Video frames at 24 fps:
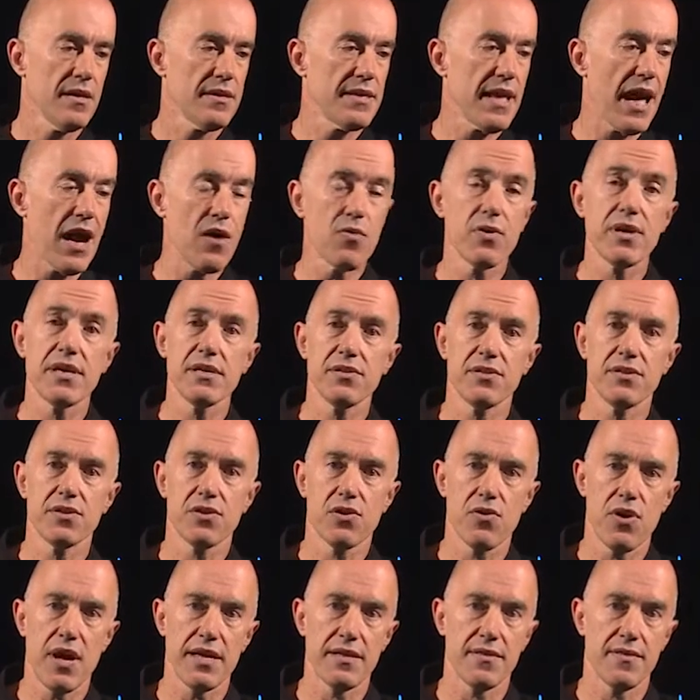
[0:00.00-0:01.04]
Now we
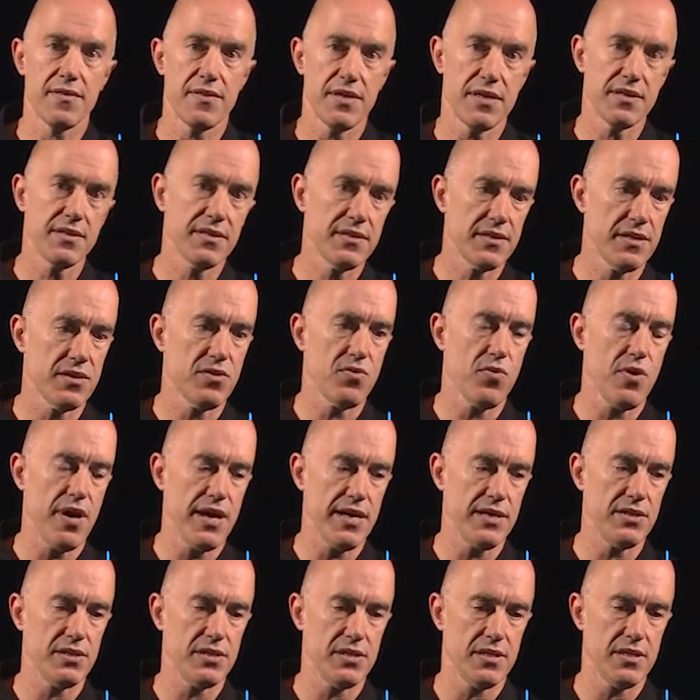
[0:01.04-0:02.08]
integrate this
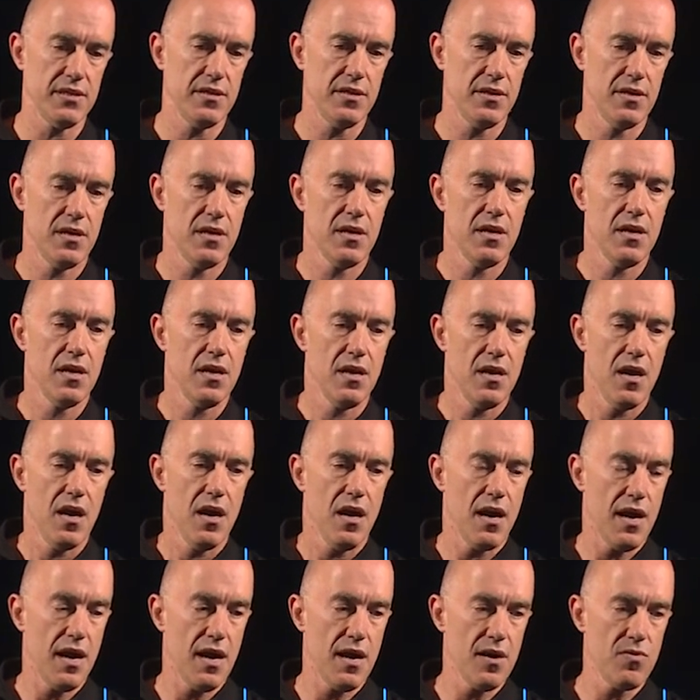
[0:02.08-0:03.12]
equation.
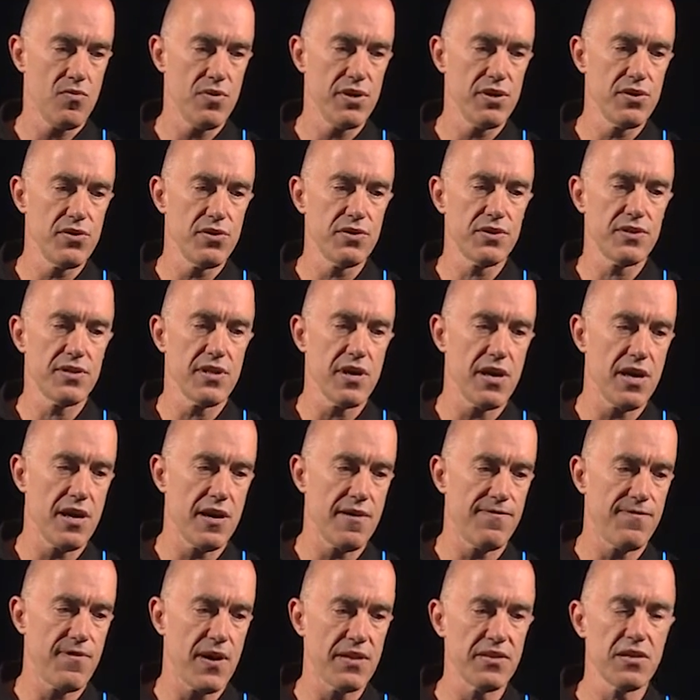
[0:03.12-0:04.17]
Uh, we use
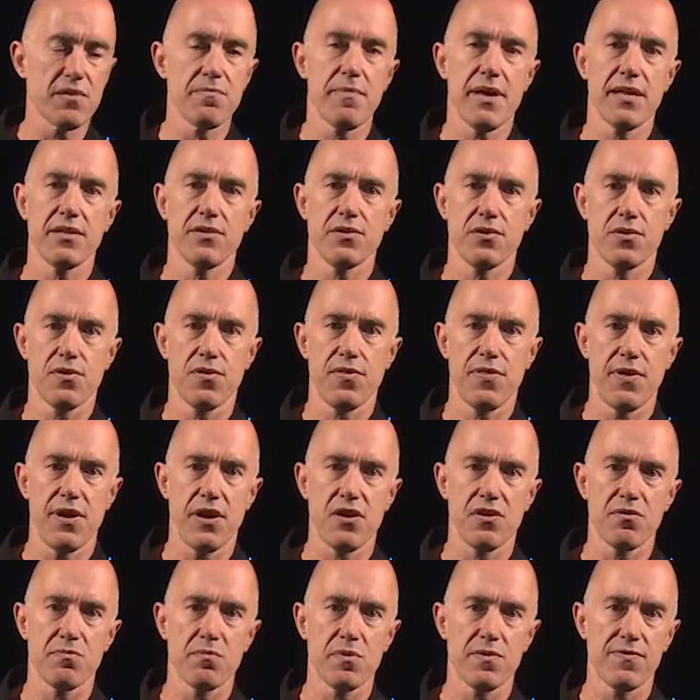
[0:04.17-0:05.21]
the fundamental
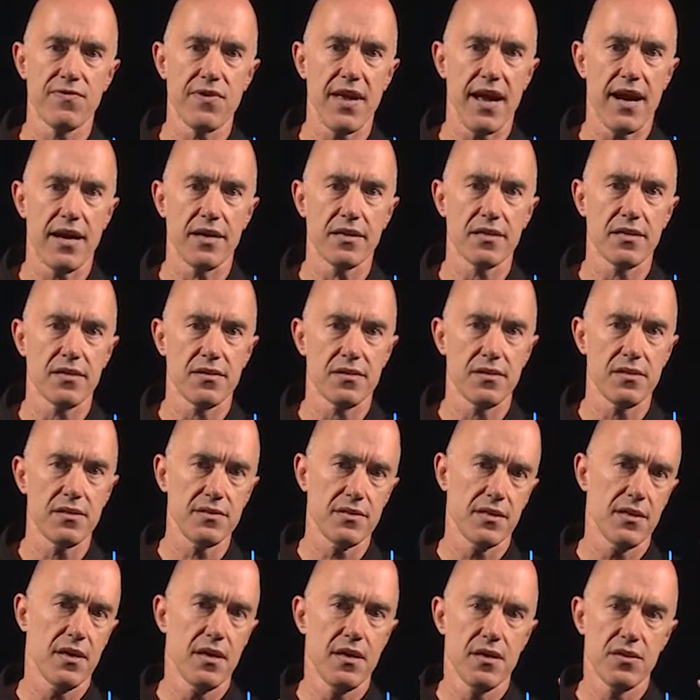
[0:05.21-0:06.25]
theorem of
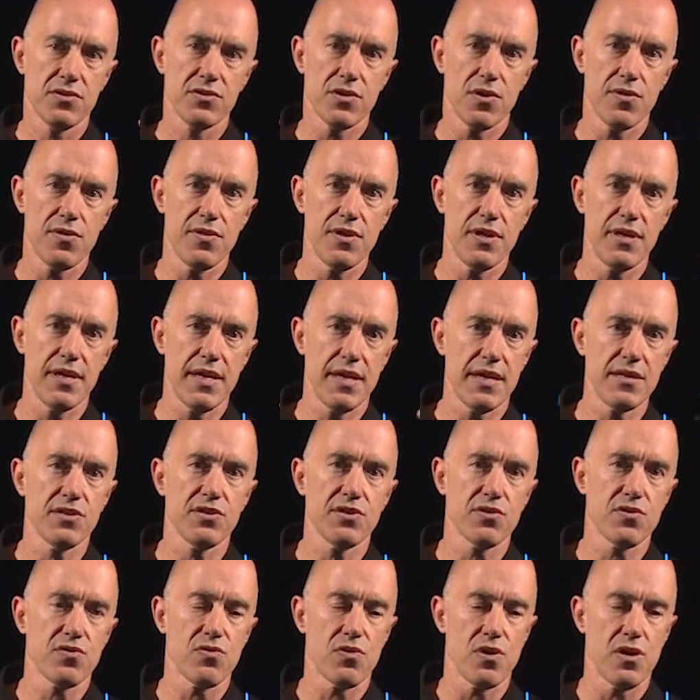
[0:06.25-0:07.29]
calculus. So the
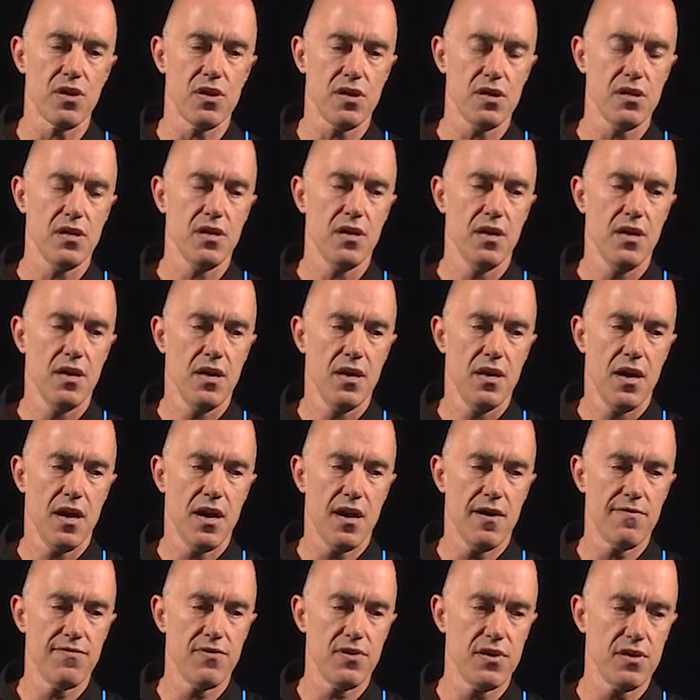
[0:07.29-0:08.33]
integral
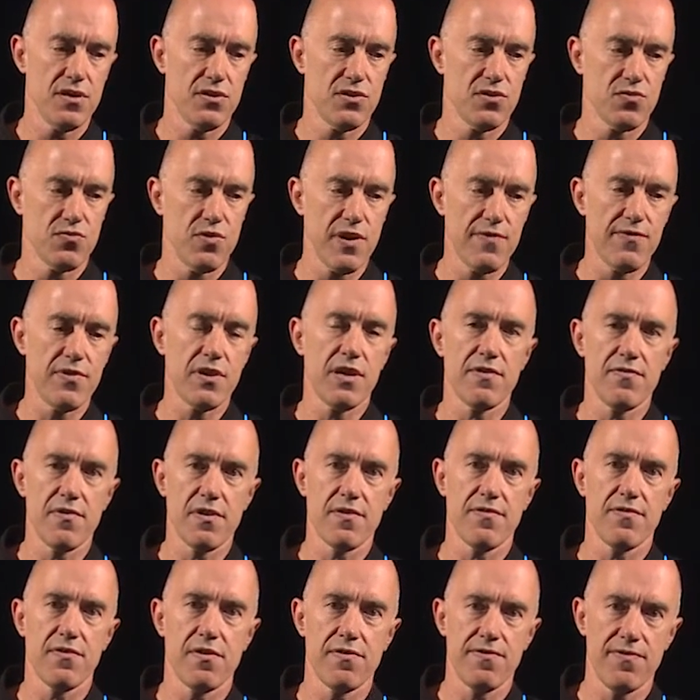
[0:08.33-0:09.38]
of the derivative
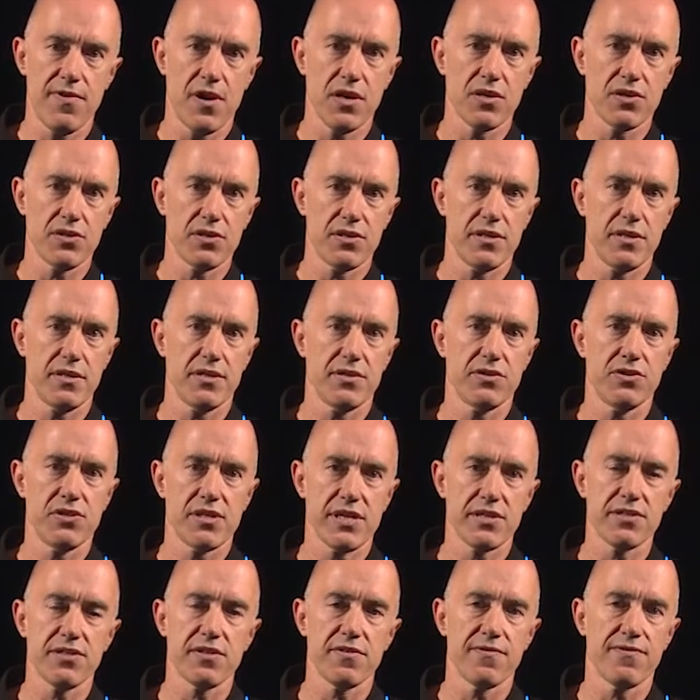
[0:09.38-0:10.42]
of a function is
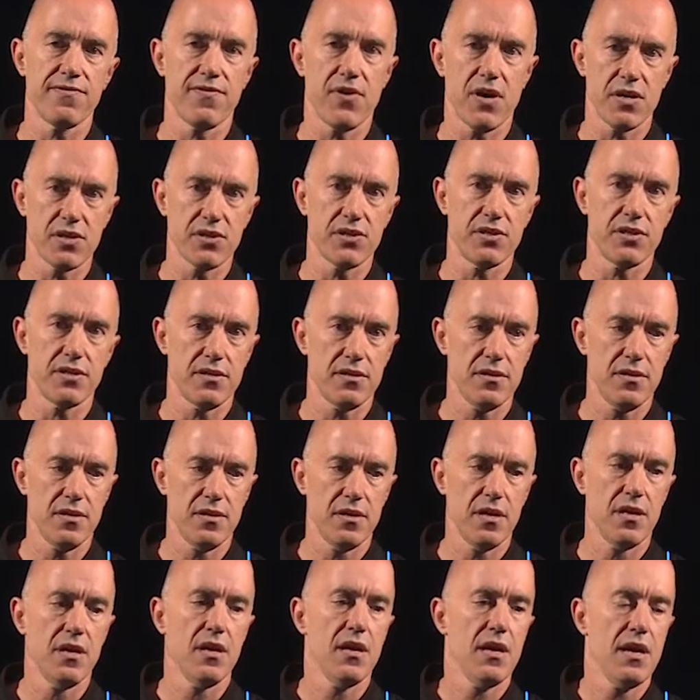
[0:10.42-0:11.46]
just the function.
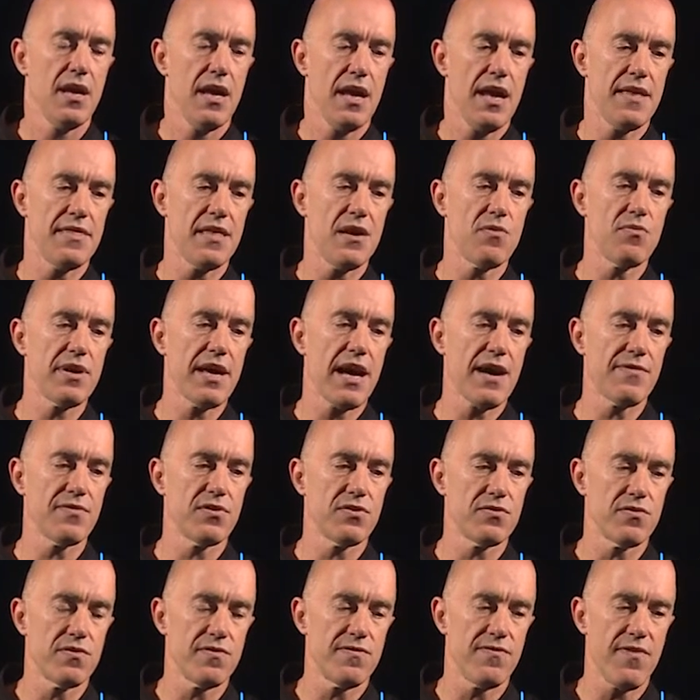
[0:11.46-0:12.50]
And then we have
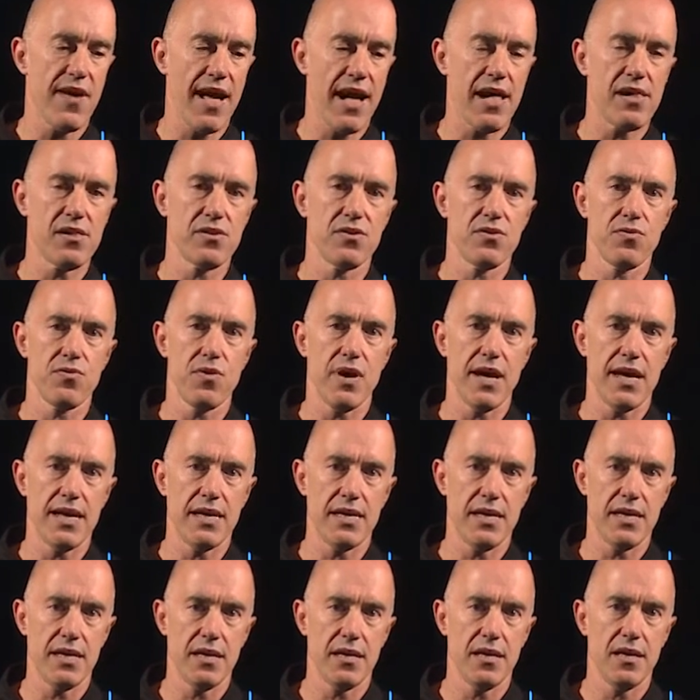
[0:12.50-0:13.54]
to
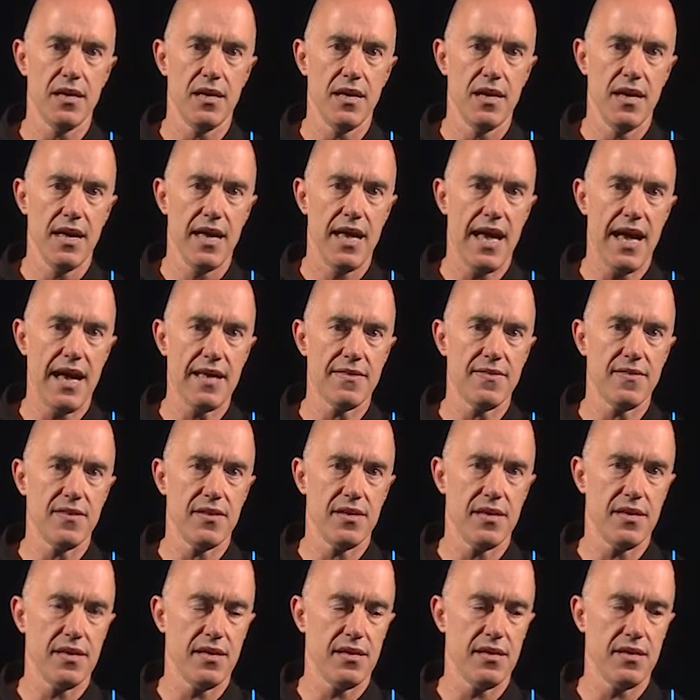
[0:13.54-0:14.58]
evaluate it at
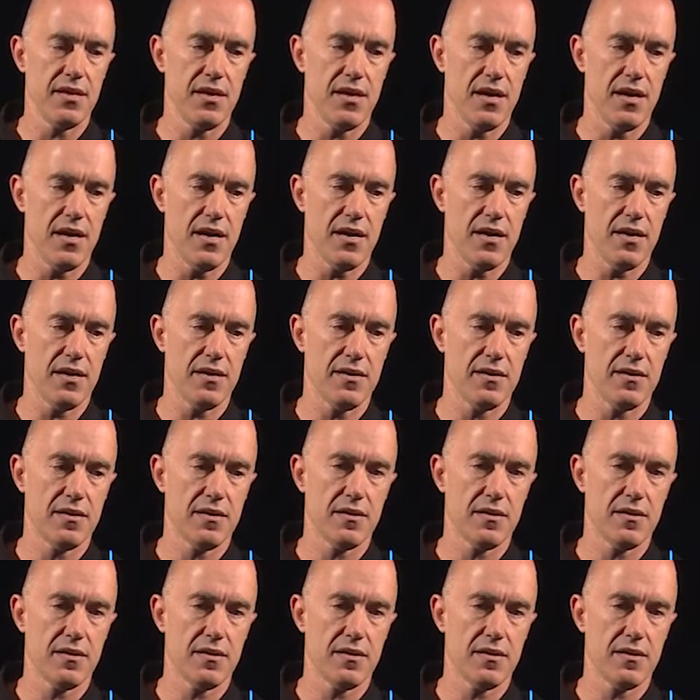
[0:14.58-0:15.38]
the uh,